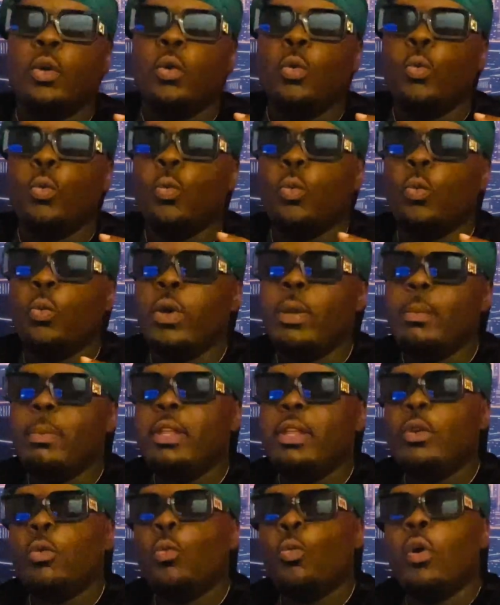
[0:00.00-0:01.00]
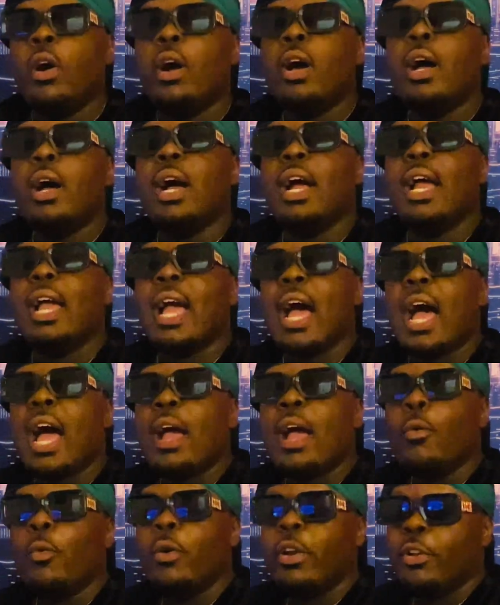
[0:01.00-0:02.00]
Women want a
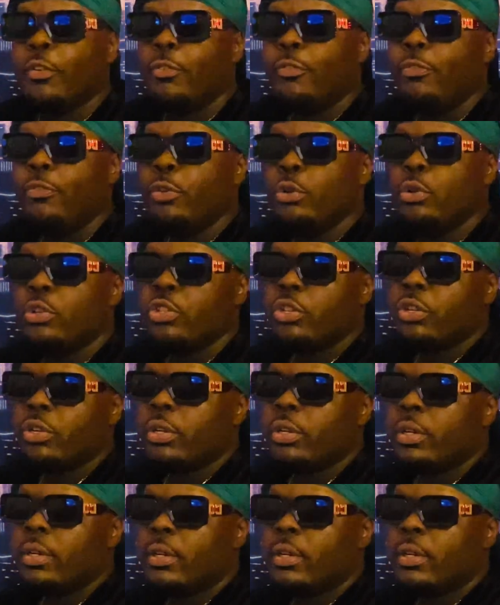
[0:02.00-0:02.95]
guy with a future,